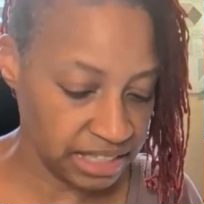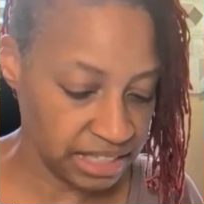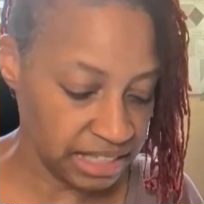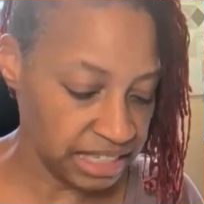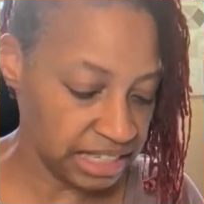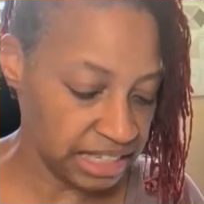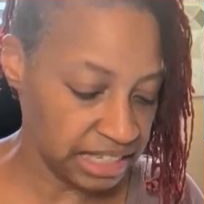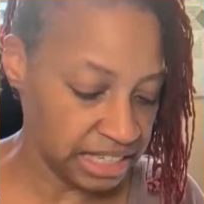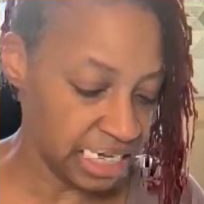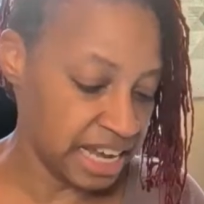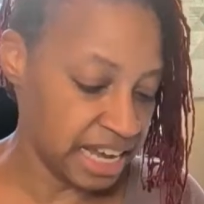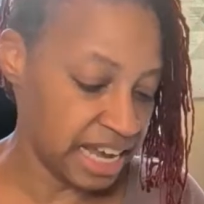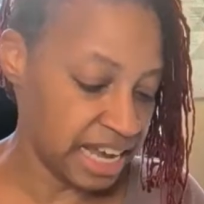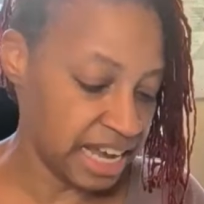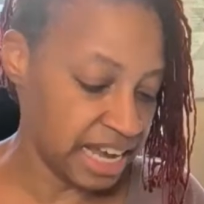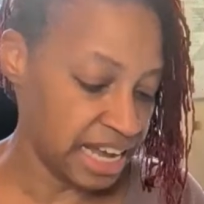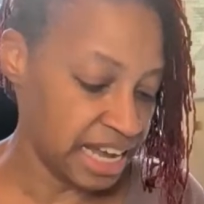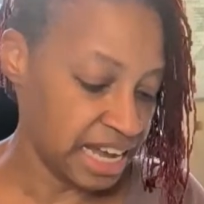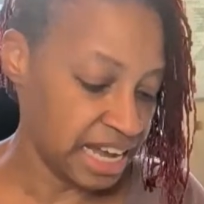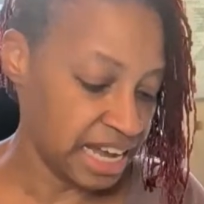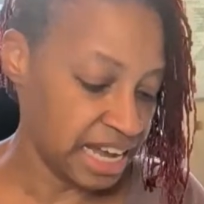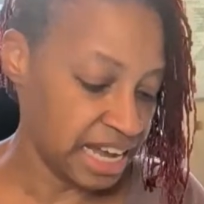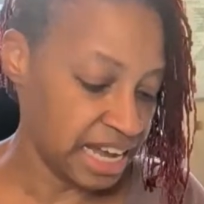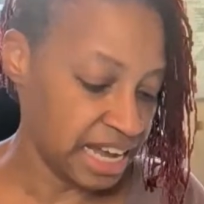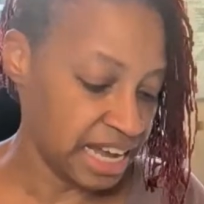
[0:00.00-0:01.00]
And I
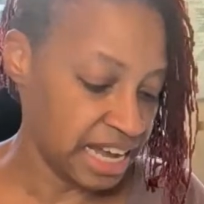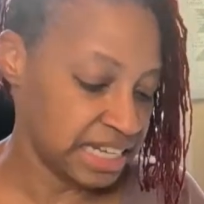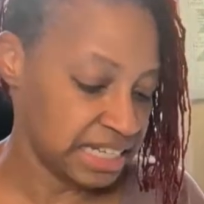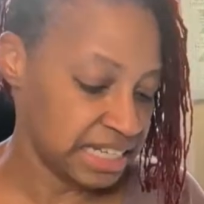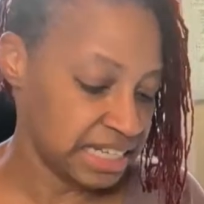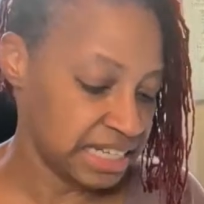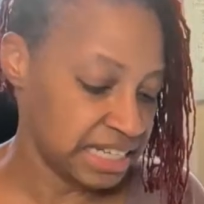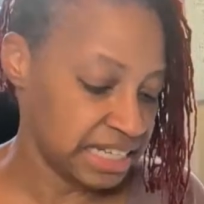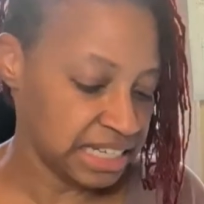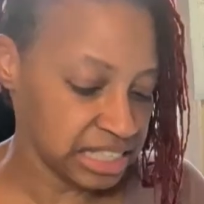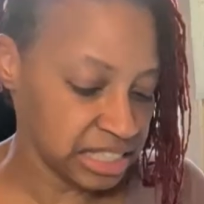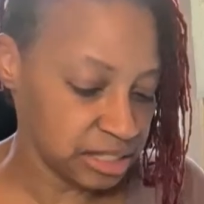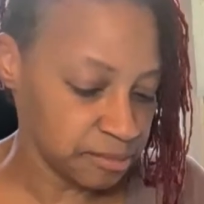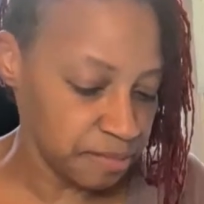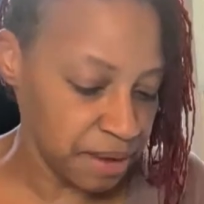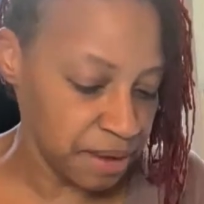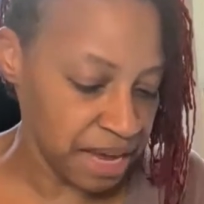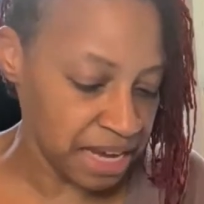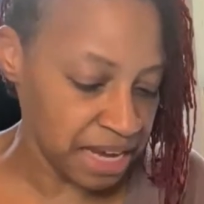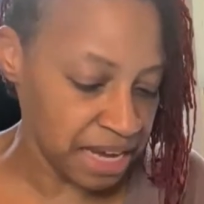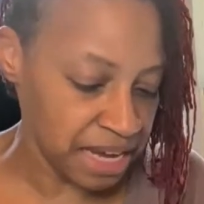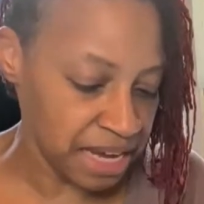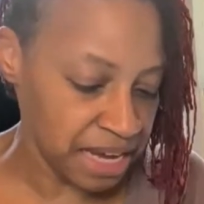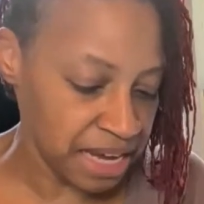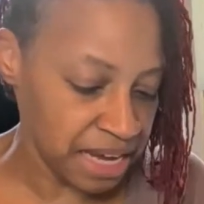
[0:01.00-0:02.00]

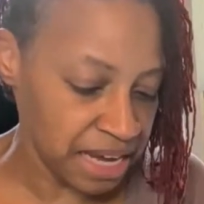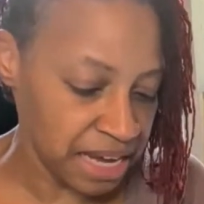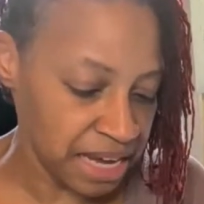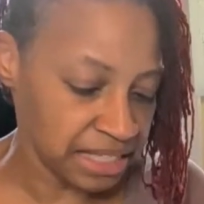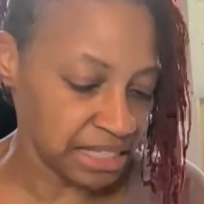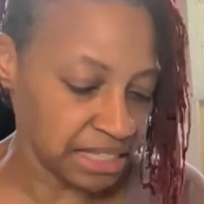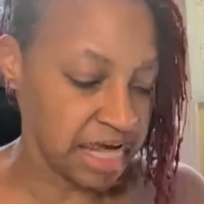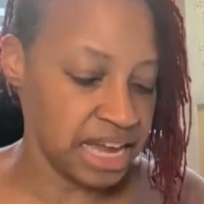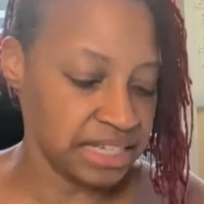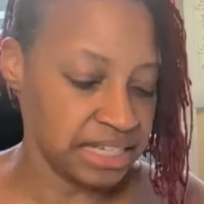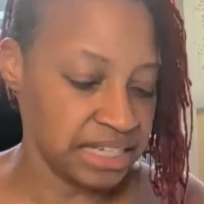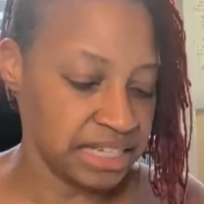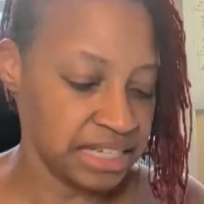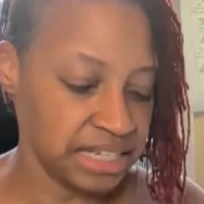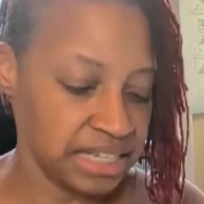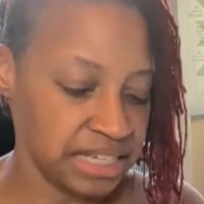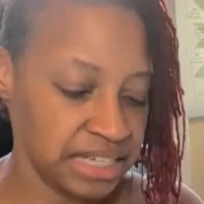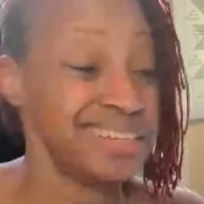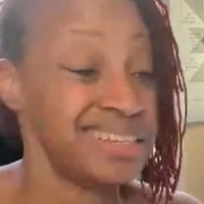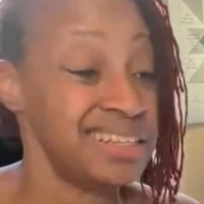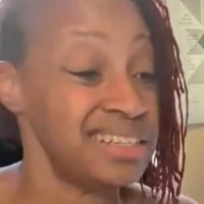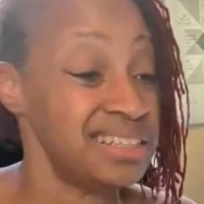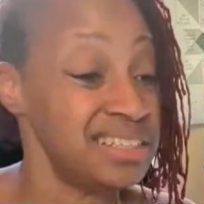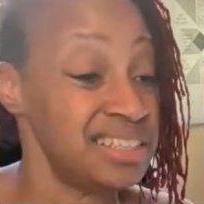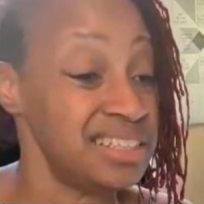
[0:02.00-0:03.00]
unexpectedly had to cut
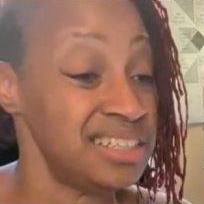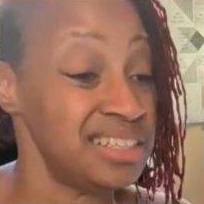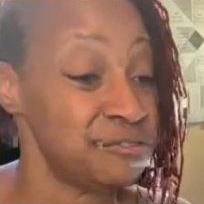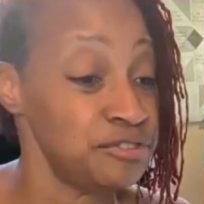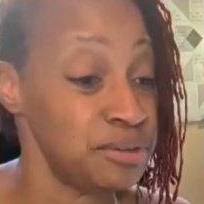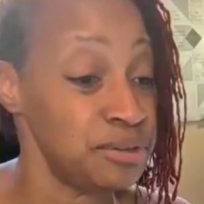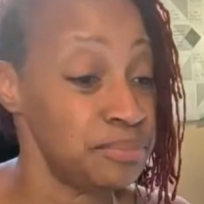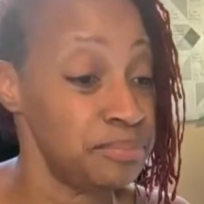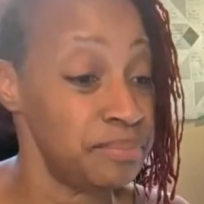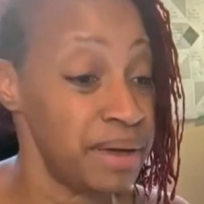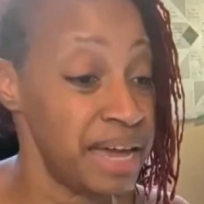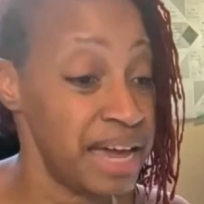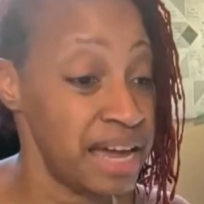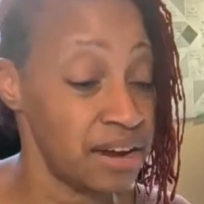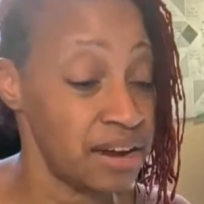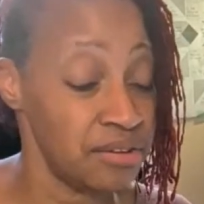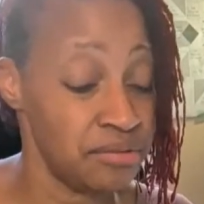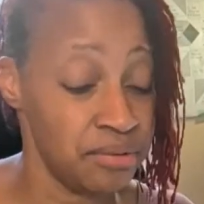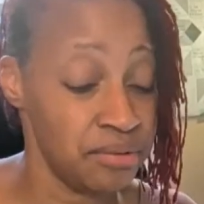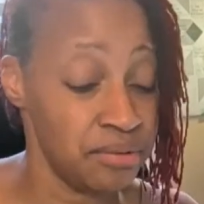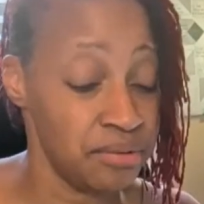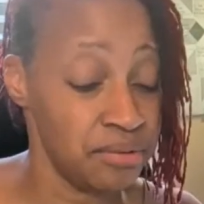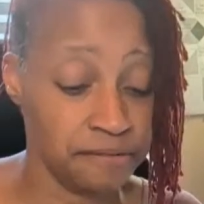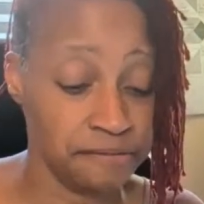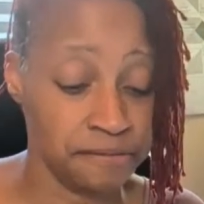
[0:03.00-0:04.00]
a different
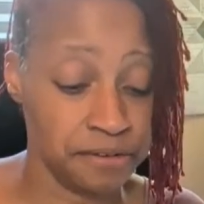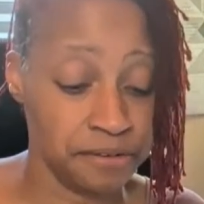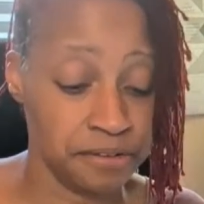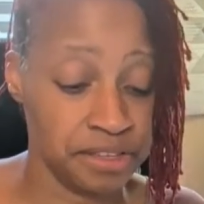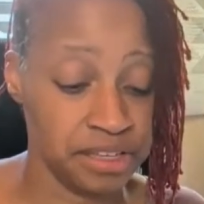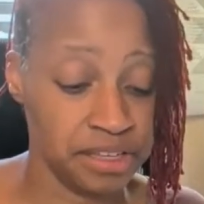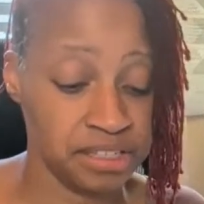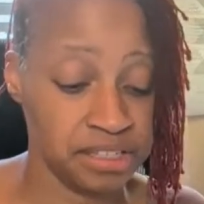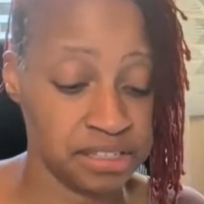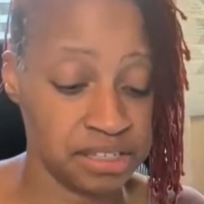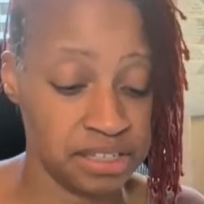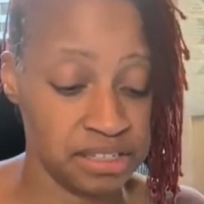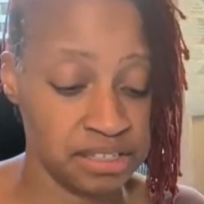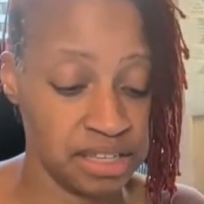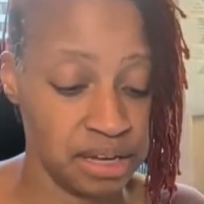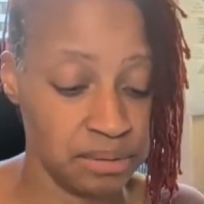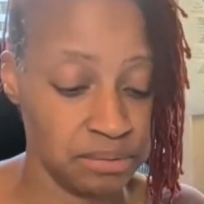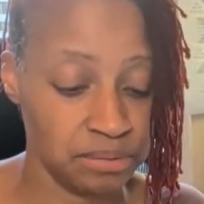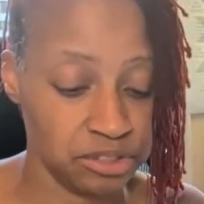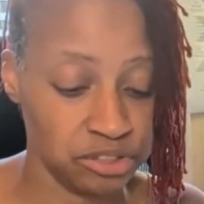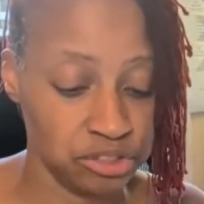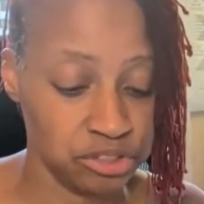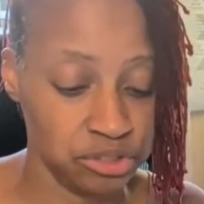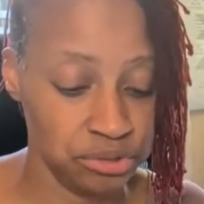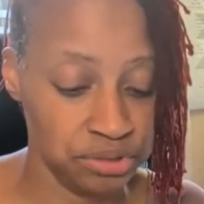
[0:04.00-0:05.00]
background for this because I
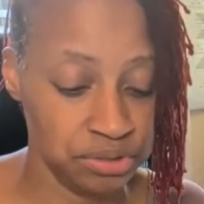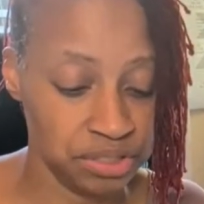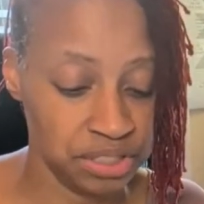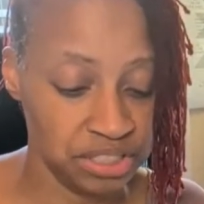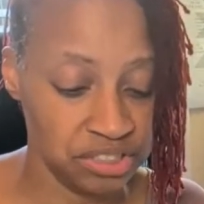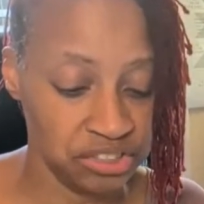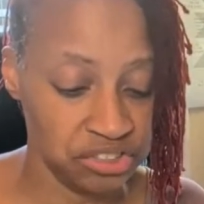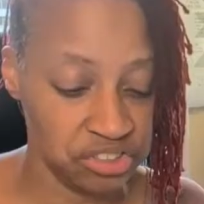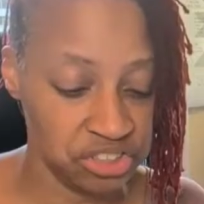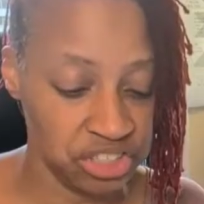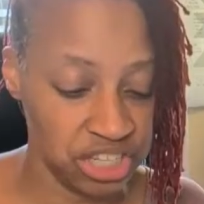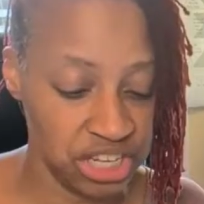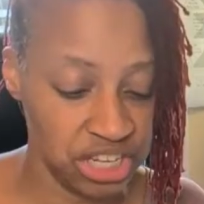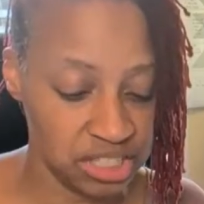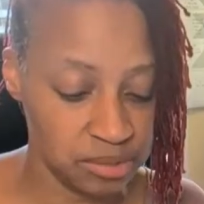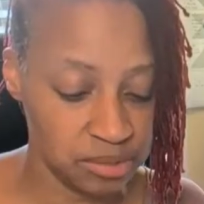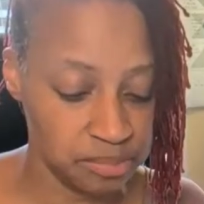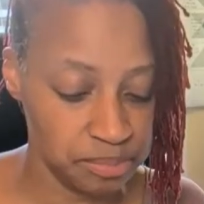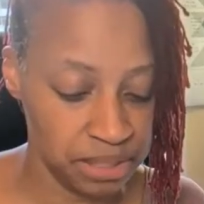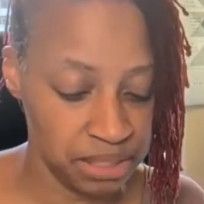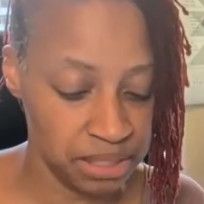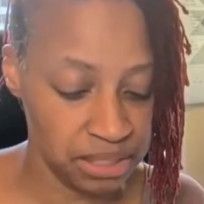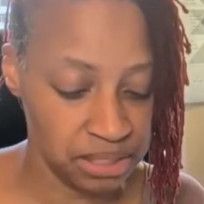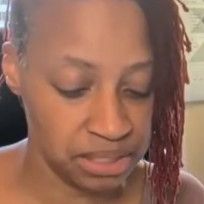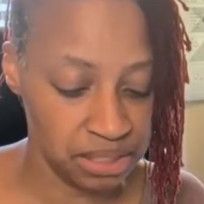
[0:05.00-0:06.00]
was using just
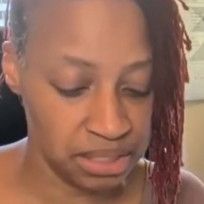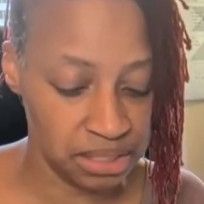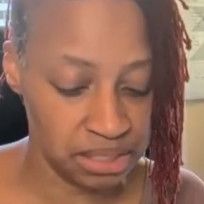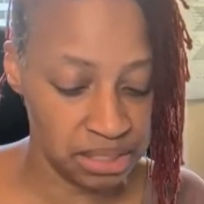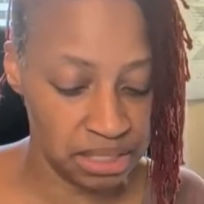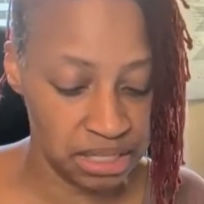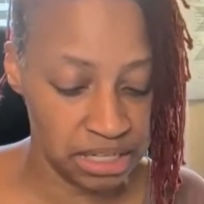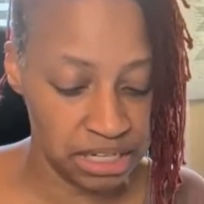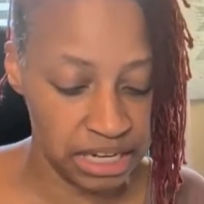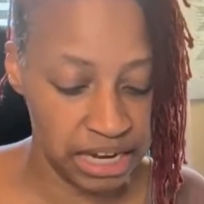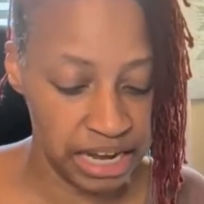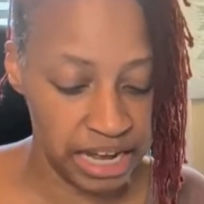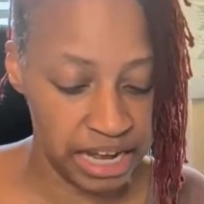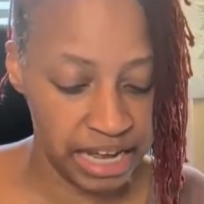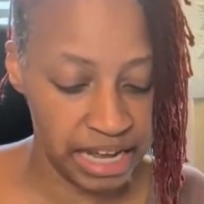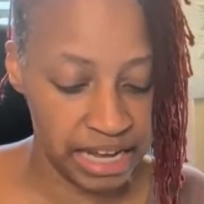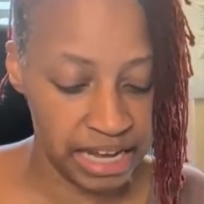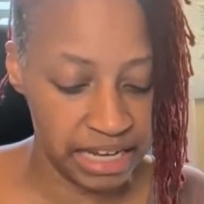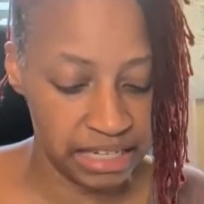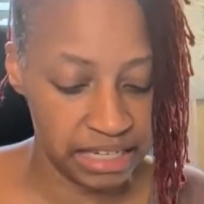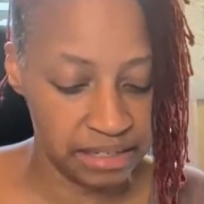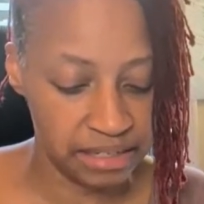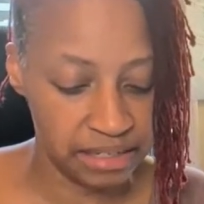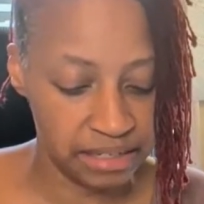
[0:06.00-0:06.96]
pieces that I had in